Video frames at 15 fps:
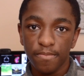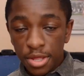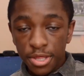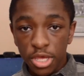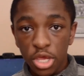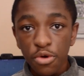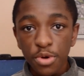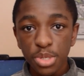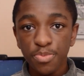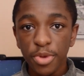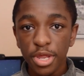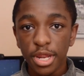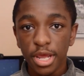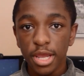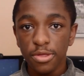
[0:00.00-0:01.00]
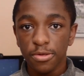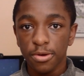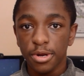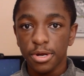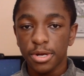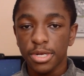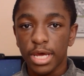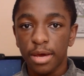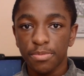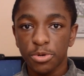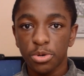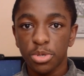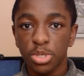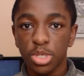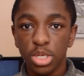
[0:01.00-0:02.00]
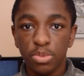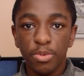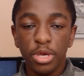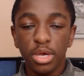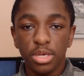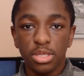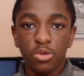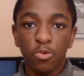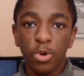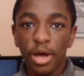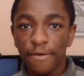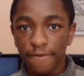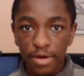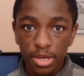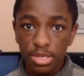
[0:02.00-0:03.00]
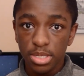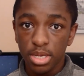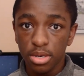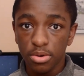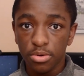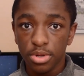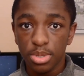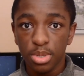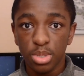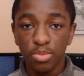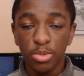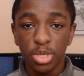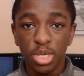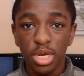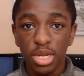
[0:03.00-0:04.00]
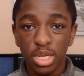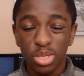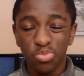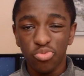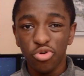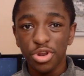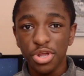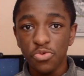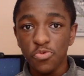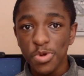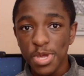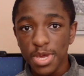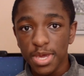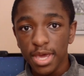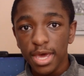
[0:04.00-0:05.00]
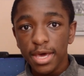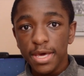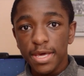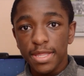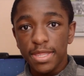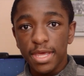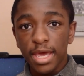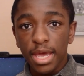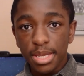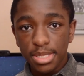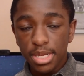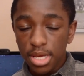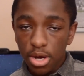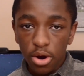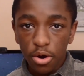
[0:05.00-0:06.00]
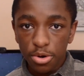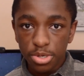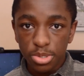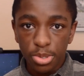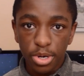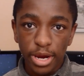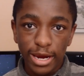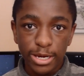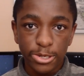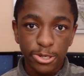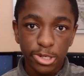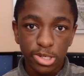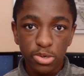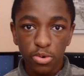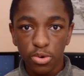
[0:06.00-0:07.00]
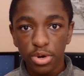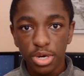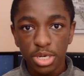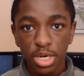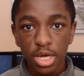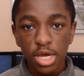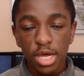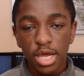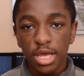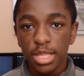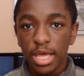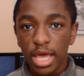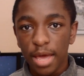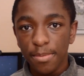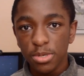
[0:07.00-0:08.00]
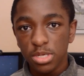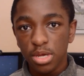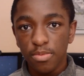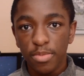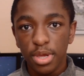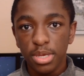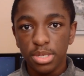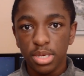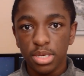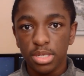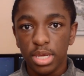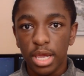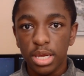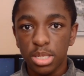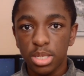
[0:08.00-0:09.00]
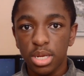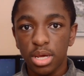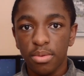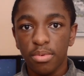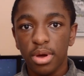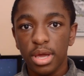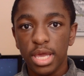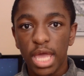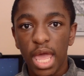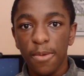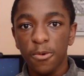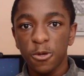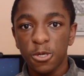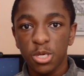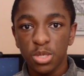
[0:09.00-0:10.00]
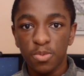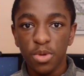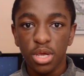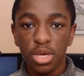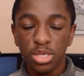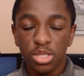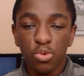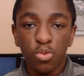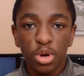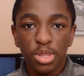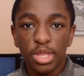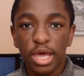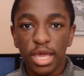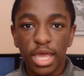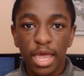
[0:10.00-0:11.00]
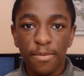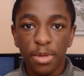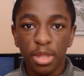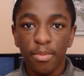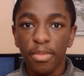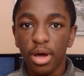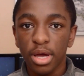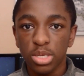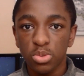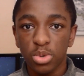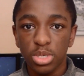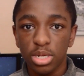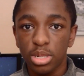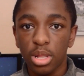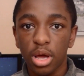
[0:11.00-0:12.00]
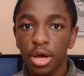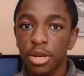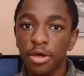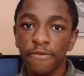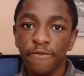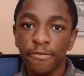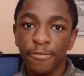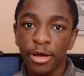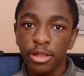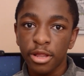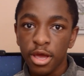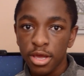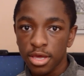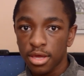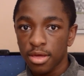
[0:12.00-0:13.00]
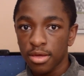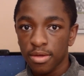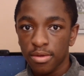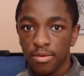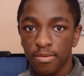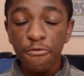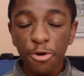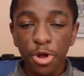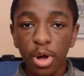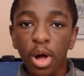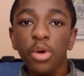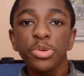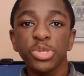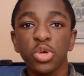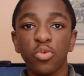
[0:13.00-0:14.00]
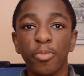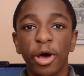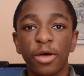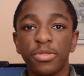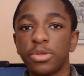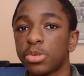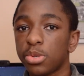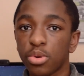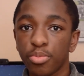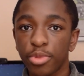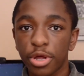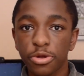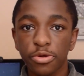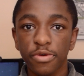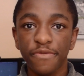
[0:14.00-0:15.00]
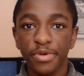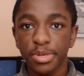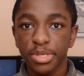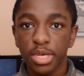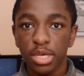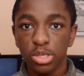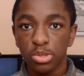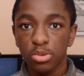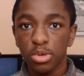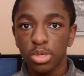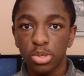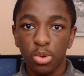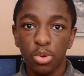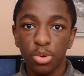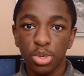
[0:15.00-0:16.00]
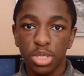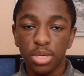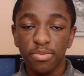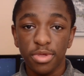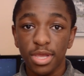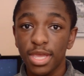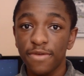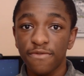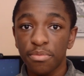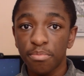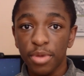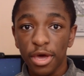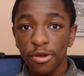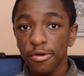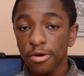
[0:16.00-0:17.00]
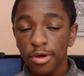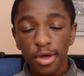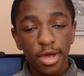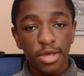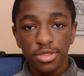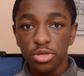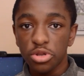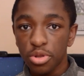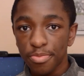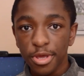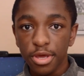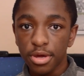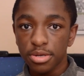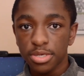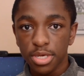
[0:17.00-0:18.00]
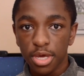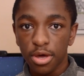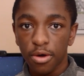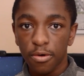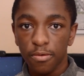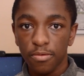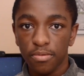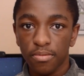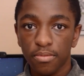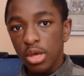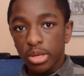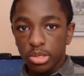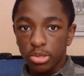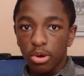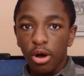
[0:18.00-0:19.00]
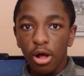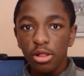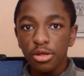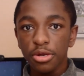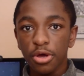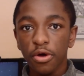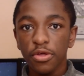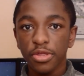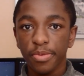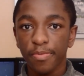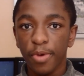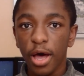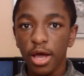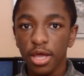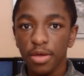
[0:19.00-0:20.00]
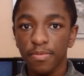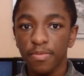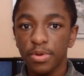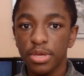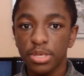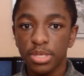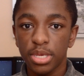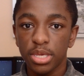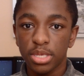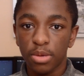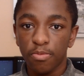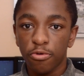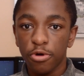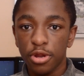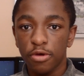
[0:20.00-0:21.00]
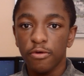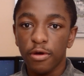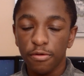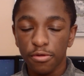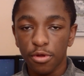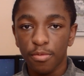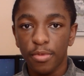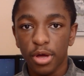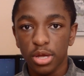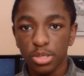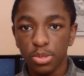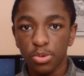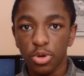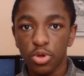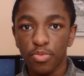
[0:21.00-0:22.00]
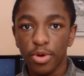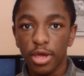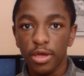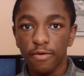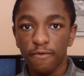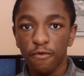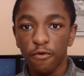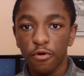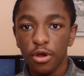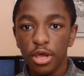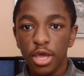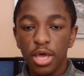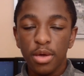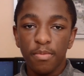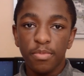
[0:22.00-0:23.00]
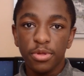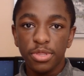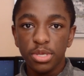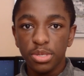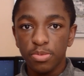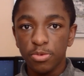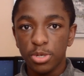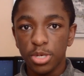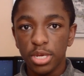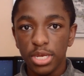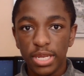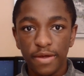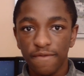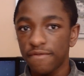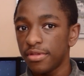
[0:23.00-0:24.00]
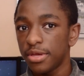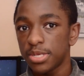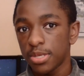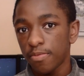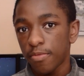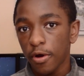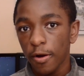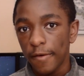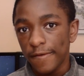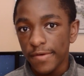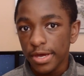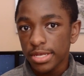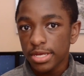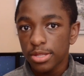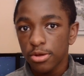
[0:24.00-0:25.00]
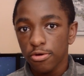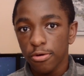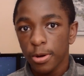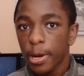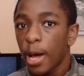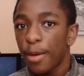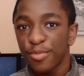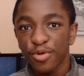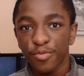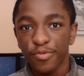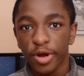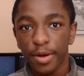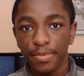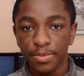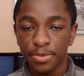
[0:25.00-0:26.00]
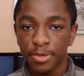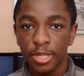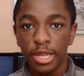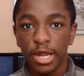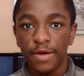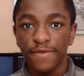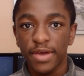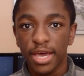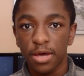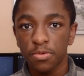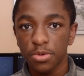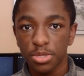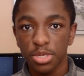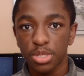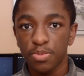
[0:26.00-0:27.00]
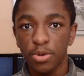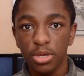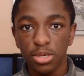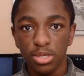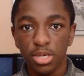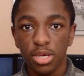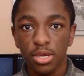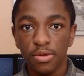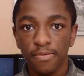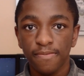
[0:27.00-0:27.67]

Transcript: The USB to Ethernet adapter is just because the Wi-Fi signal on this machine is pretty weak. The SD card is for extra storage, and the Amazon Basics HDMI cable is just because the one that came in the box wasn't long enough for my liking. If you were to also buy this little bundle of accessories or something even better, then you'd be good to go. So all in all, the Pocket PC is a pretty great little box for what you pay for, but this machine definitely isn't perfect, and there are a couple of problems that I've had with this PC.